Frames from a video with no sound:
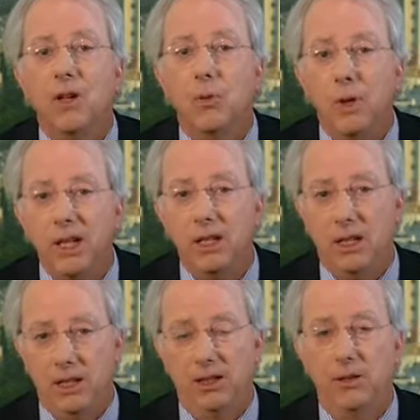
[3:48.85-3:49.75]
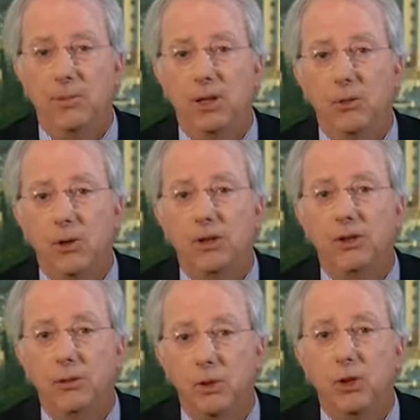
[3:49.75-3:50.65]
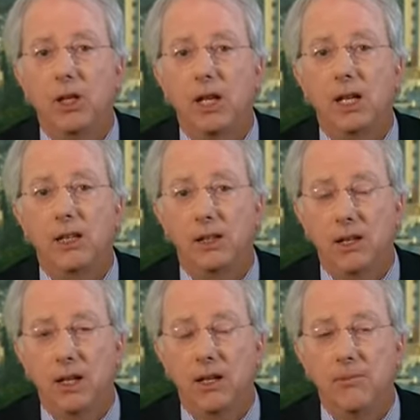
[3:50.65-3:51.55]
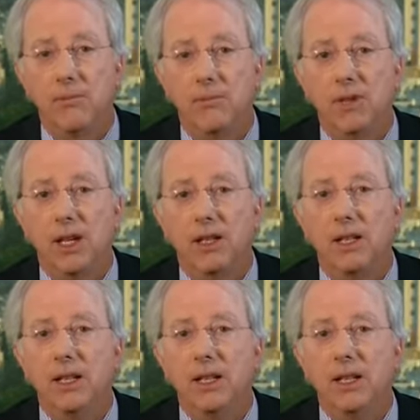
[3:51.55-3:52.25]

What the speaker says: we need to be the ones communicating to them that